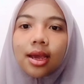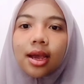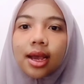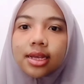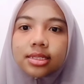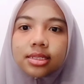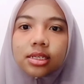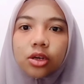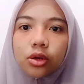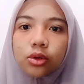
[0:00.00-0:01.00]
As the
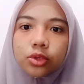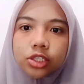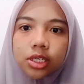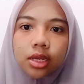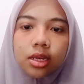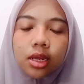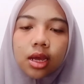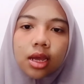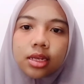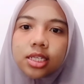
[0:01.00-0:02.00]
conclusion,
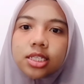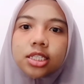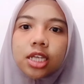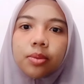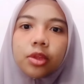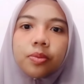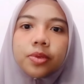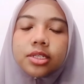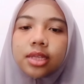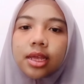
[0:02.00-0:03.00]
this chapter
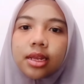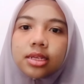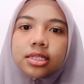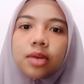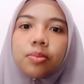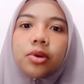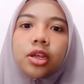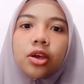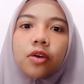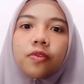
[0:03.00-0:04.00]
presents a
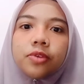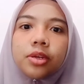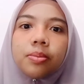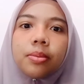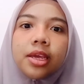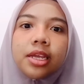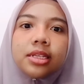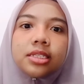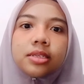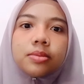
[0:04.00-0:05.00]
summary of the main
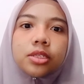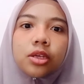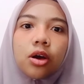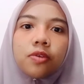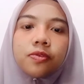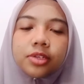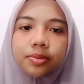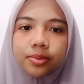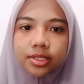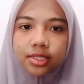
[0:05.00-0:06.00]
terms of the
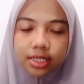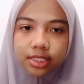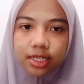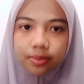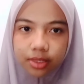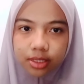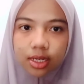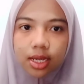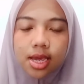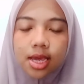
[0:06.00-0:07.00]
preceding chapter.
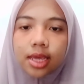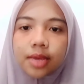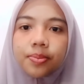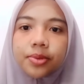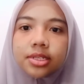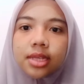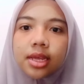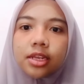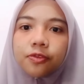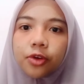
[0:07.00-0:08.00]
It
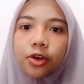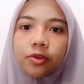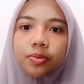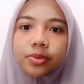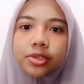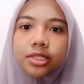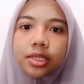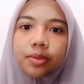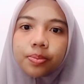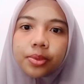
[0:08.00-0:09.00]
presents the following
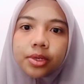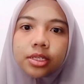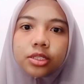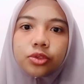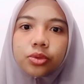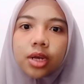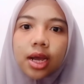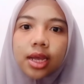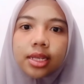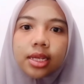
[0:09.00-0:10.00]
principles to
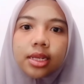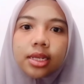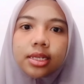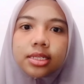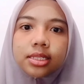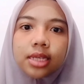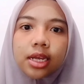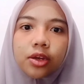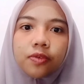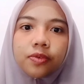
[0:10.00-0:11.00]
guide in the
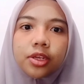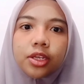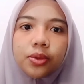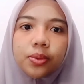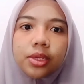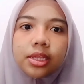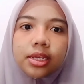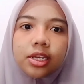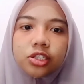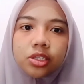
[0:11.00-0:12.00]
design of the new
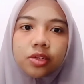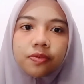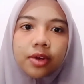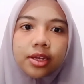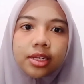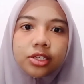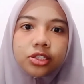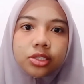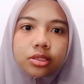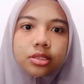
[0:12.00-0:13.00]
international
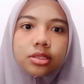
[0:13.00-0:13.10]
financials.